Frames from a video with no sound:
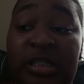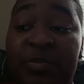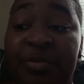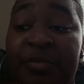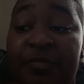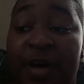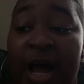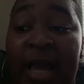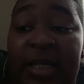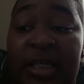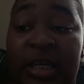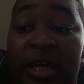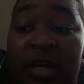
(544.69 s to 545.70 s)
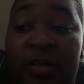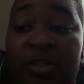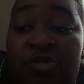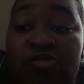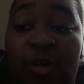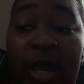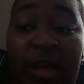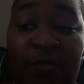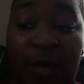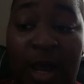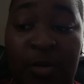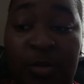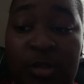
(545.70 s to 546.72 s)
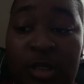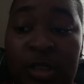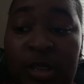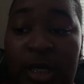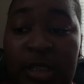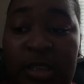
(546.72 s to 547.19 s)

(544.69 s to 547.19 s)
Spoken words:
to provide care and track vitals such as